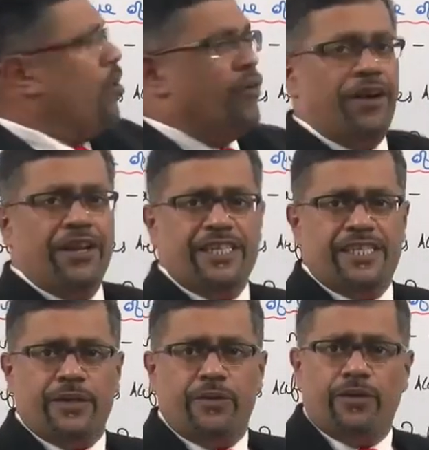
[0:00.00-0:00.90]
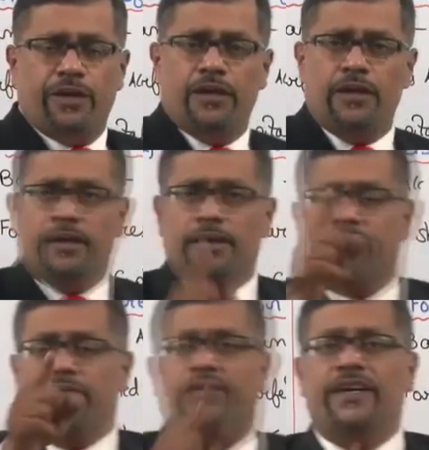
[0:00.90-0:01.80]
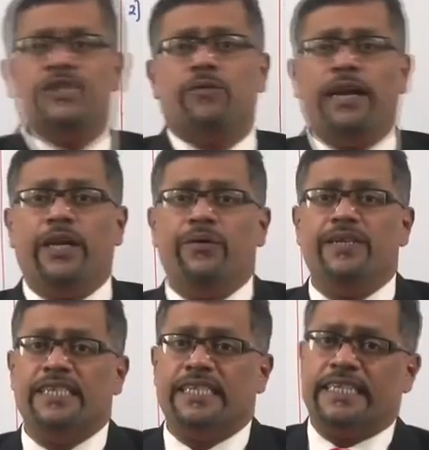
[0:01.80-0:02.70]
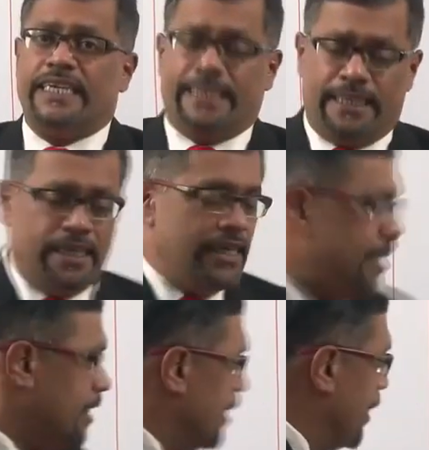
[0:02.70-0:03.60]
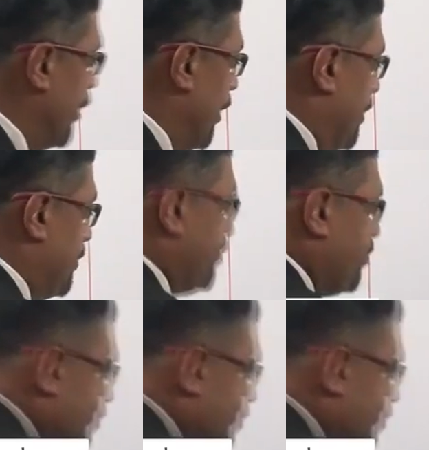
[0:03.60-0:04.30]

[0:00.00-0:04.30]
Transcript: already received. Face value is 10. Here.